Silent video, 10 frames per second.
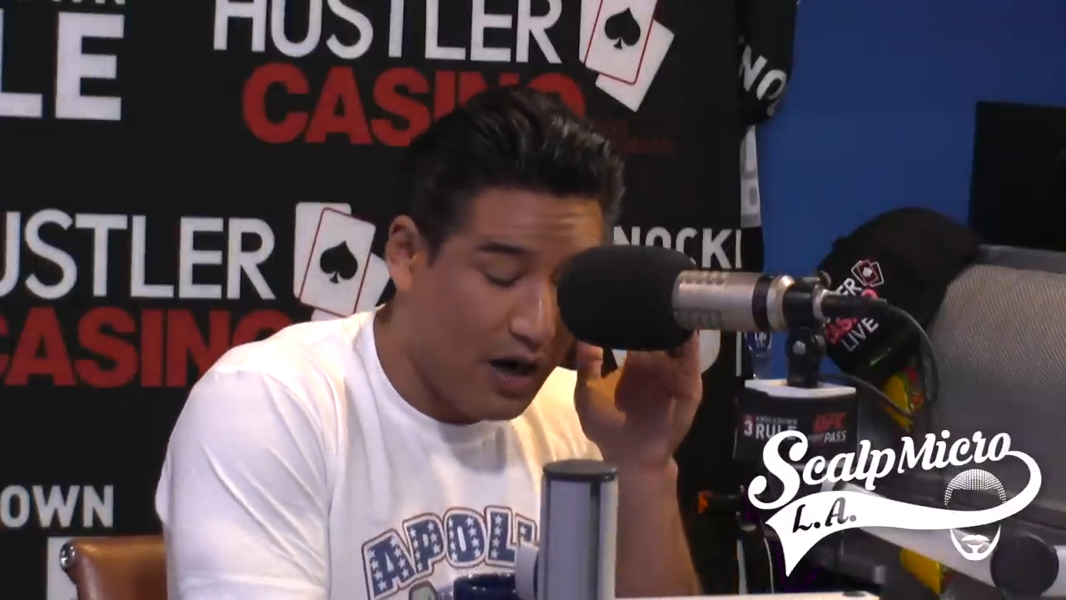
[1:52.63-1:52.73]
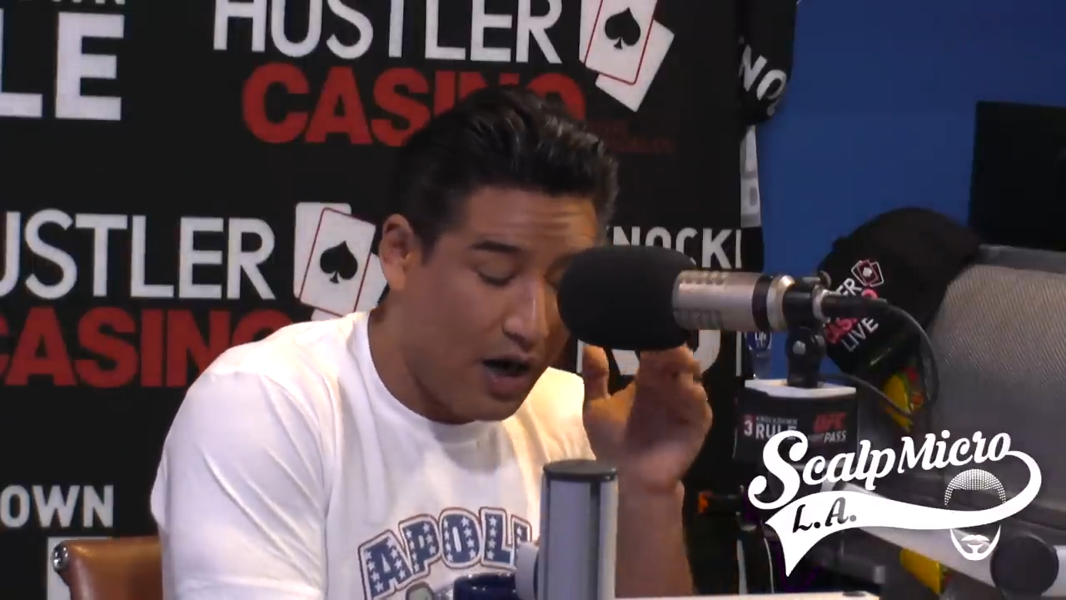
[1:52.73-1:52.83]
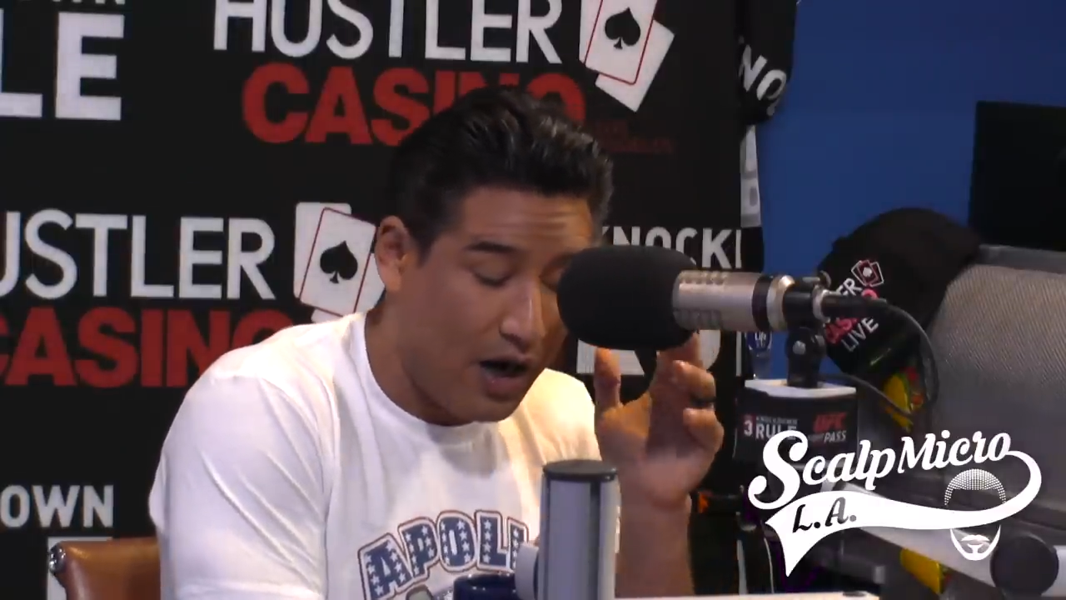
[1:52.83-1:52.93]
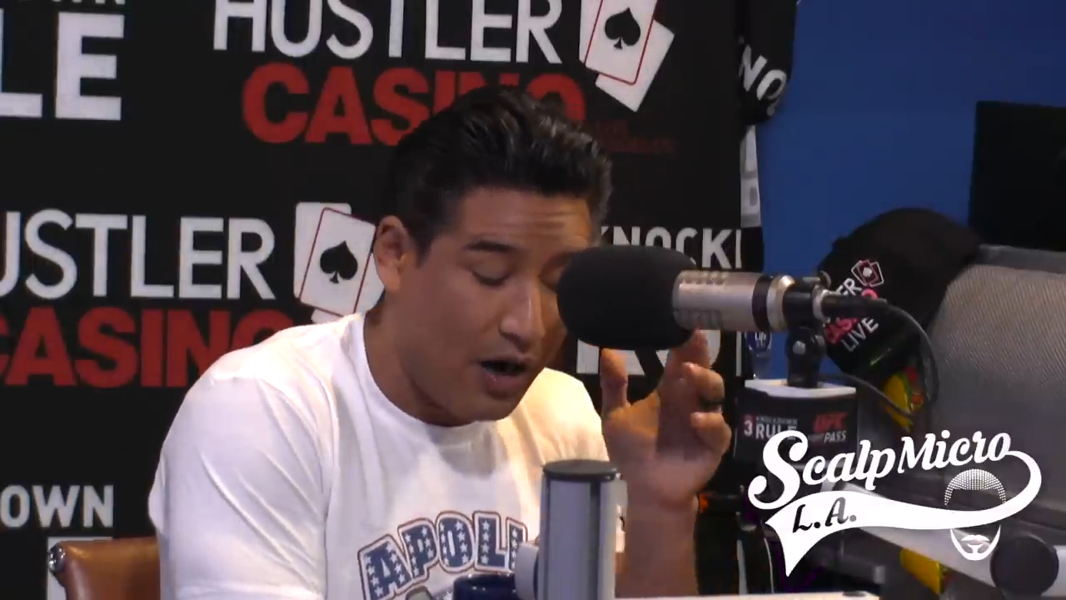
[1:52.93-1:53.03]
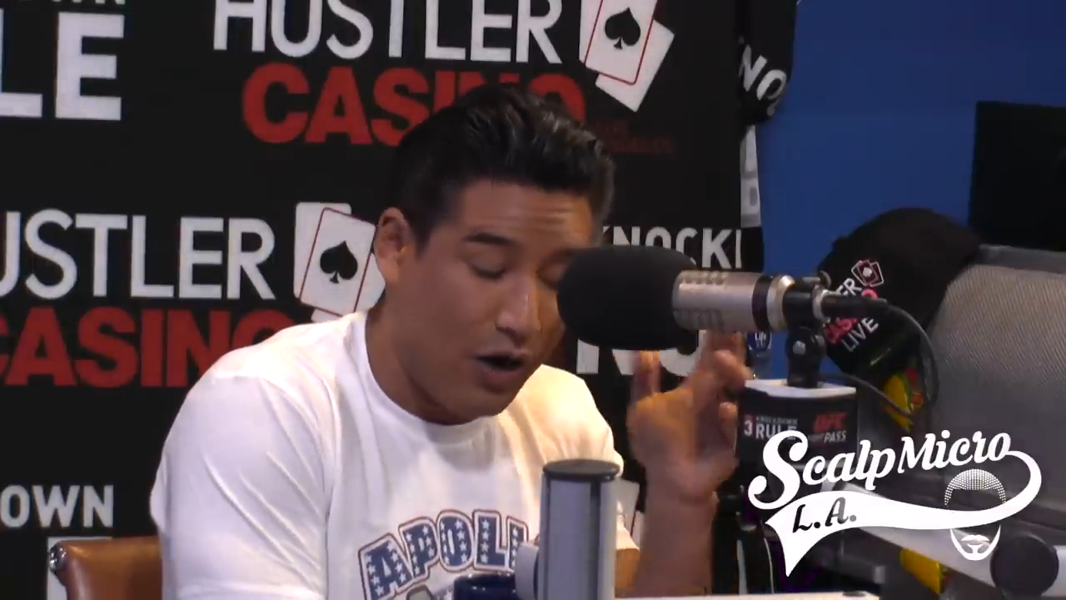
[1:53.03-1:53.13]

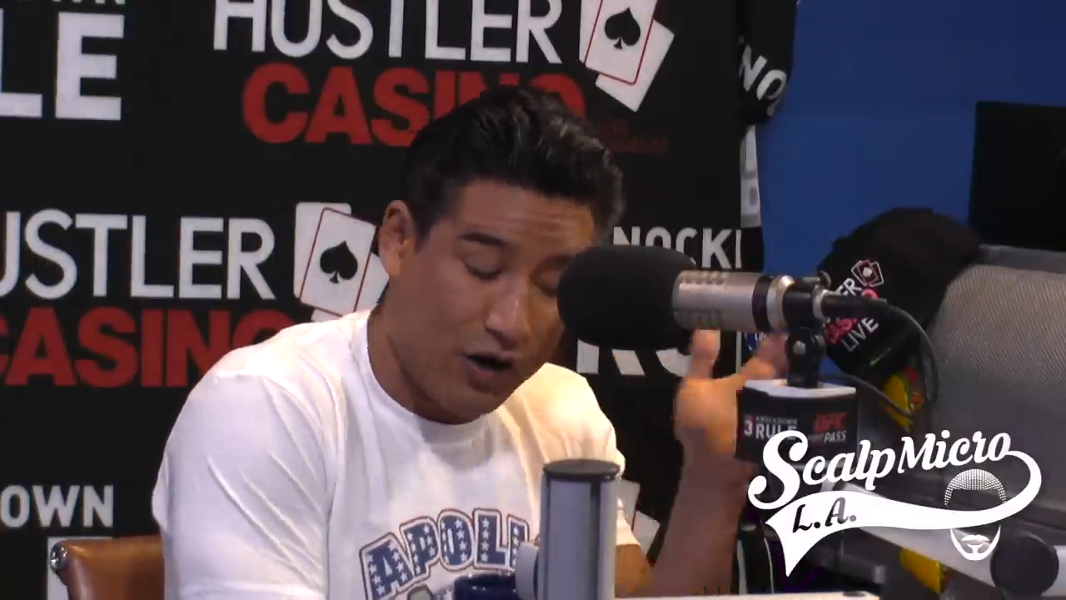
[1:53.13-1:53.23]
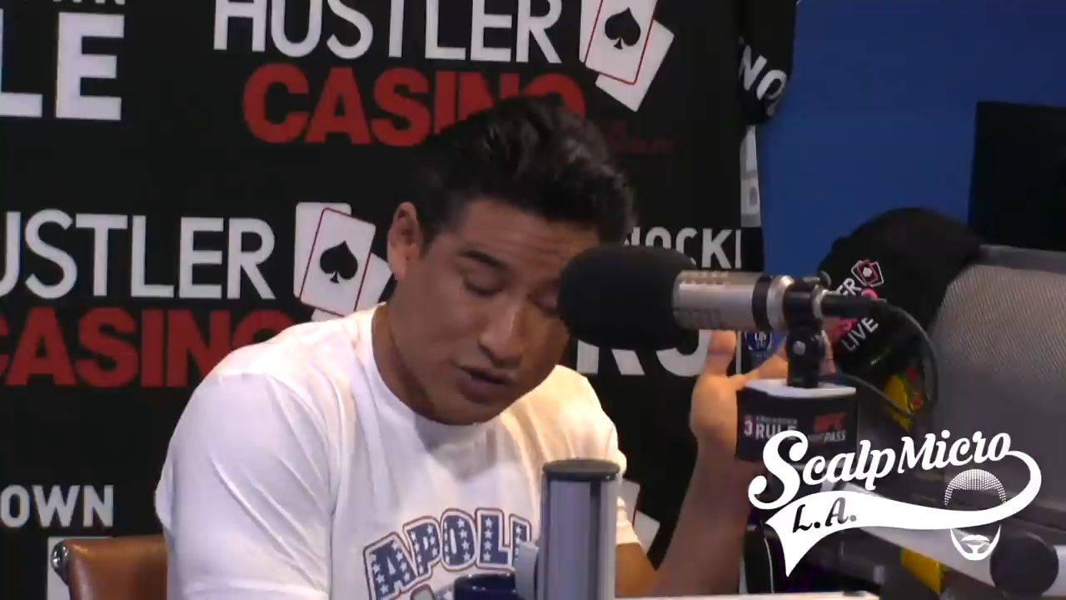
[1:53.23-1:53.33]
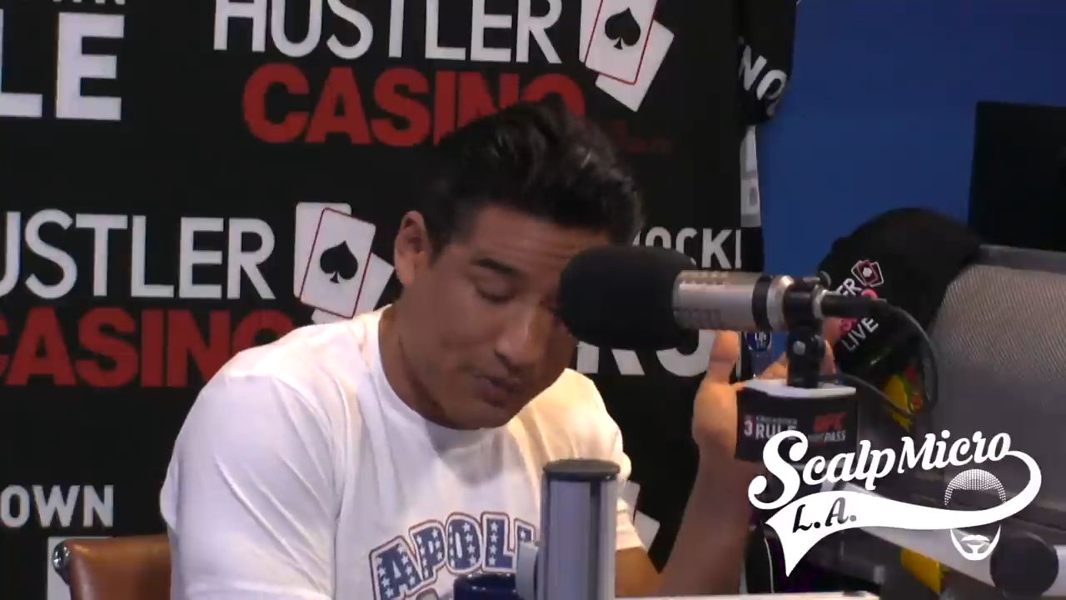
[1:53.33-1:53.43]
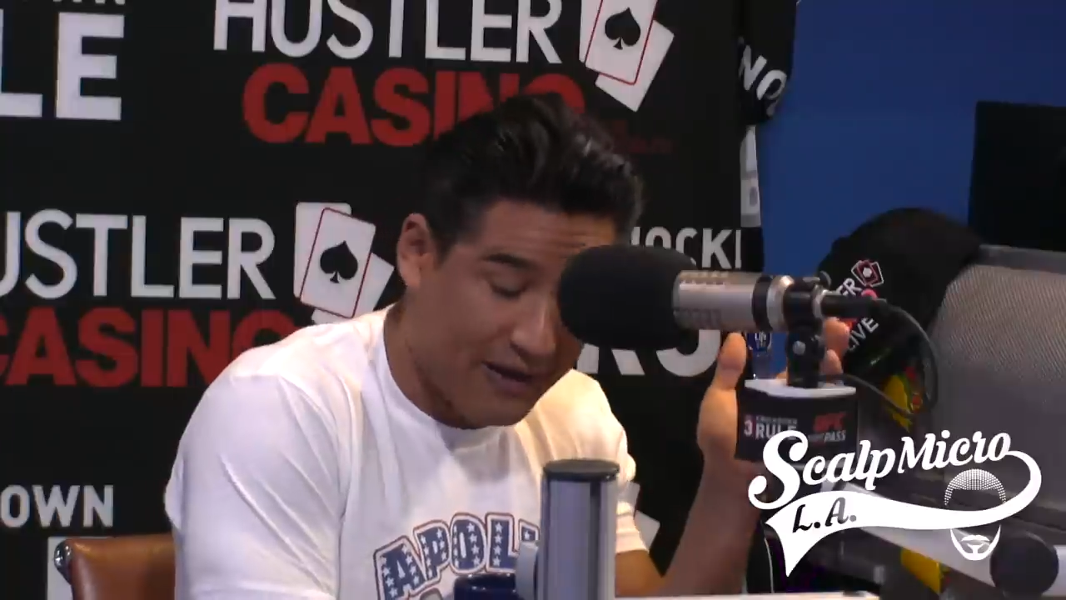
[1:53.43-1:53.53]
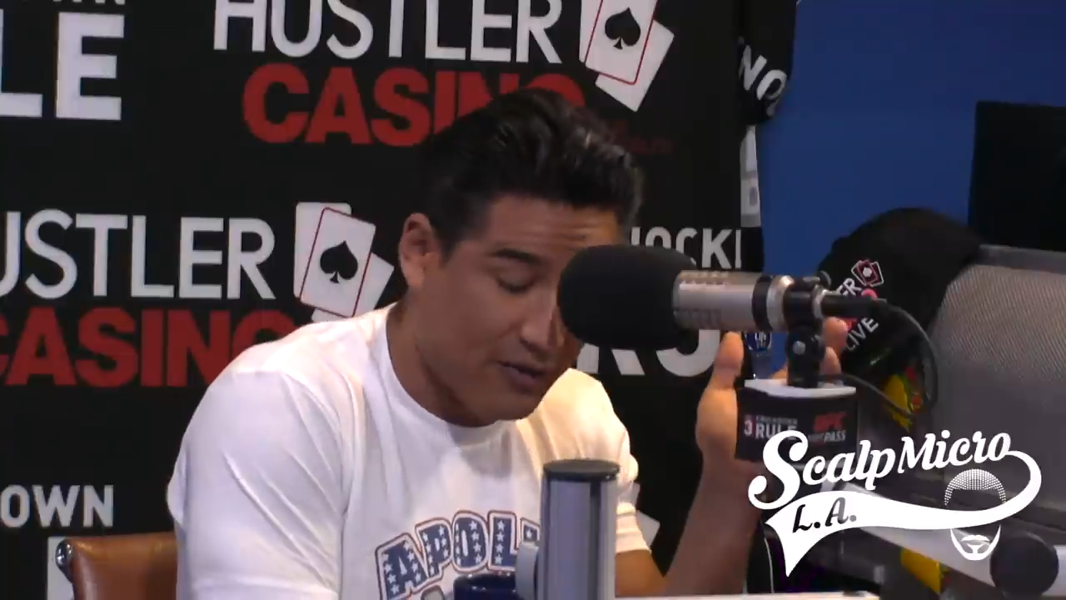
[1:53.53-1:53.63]
Uh,
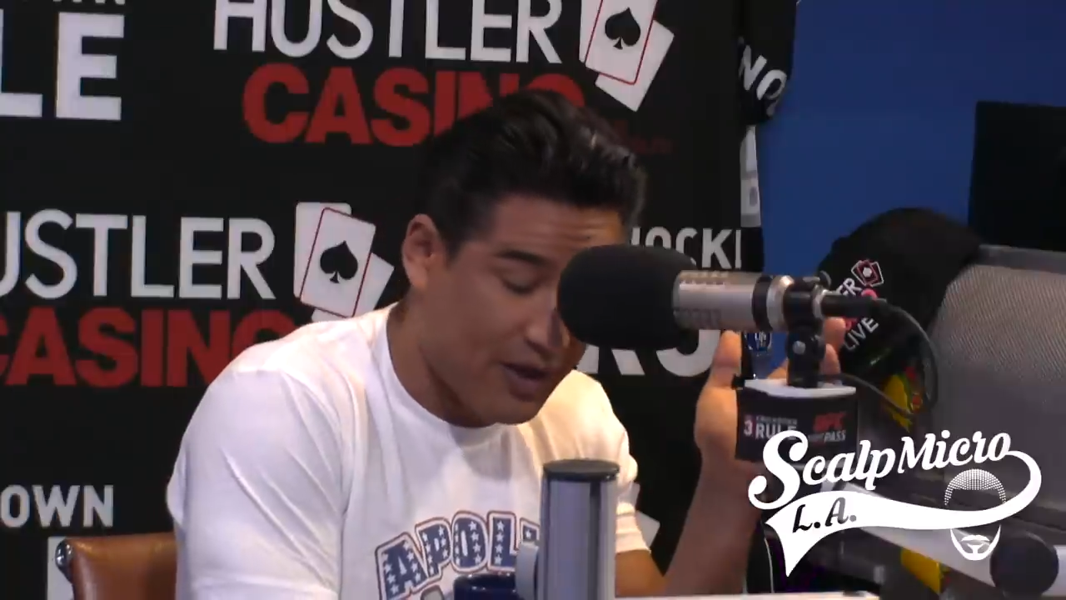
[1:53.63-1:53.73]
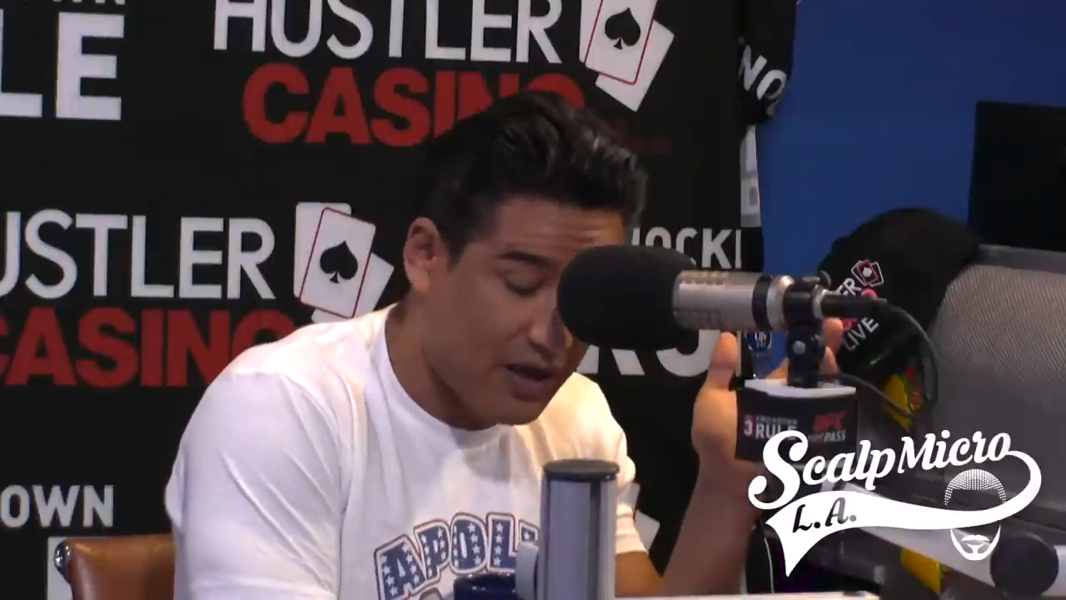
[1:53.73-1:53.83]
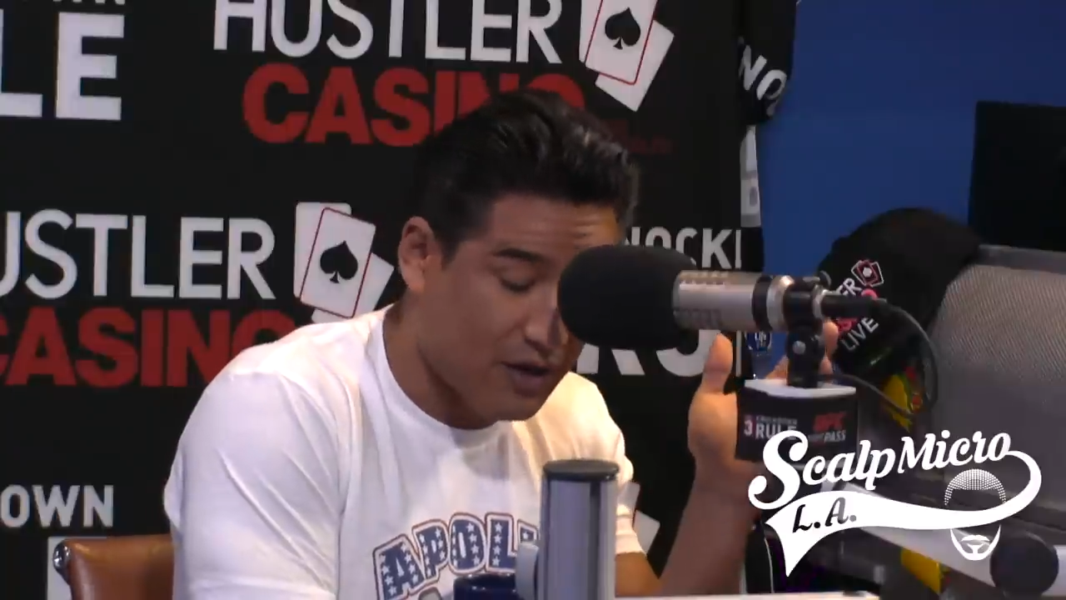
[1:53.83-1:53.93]
also, by the way,